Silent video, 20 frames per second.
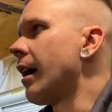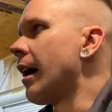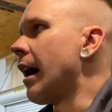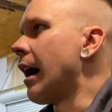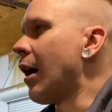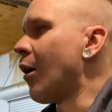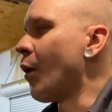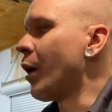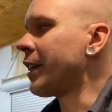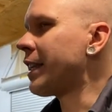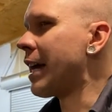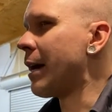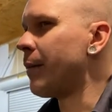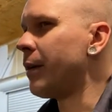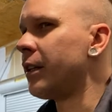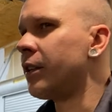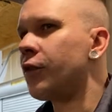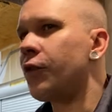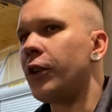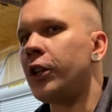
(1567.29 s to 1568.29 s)
Uh, what that
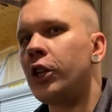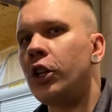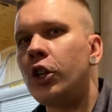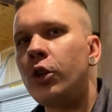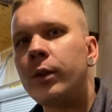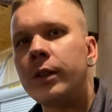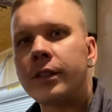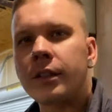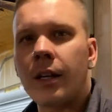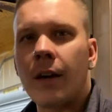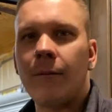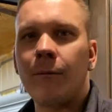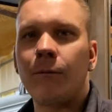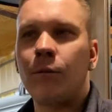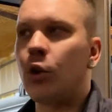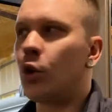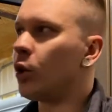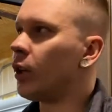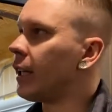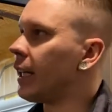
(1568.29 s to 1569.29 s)
means for you is come
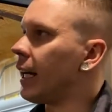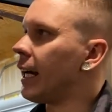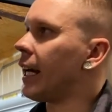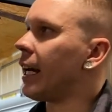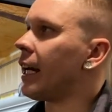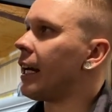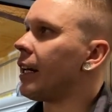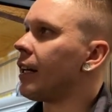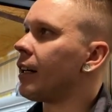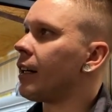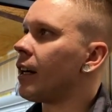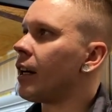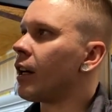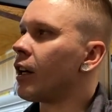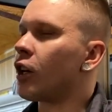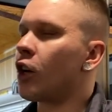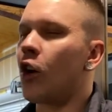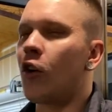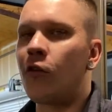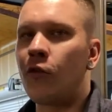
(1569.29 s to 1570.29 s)
fully in,
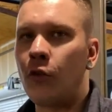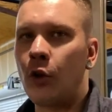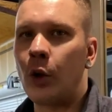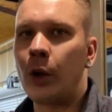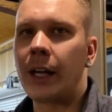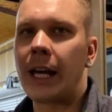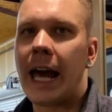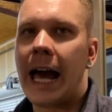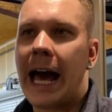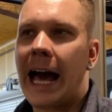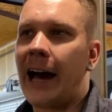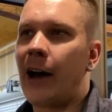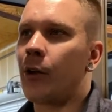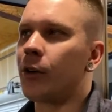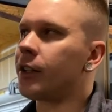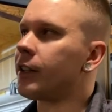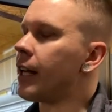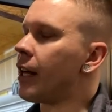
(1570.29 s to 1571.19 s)
go fully out.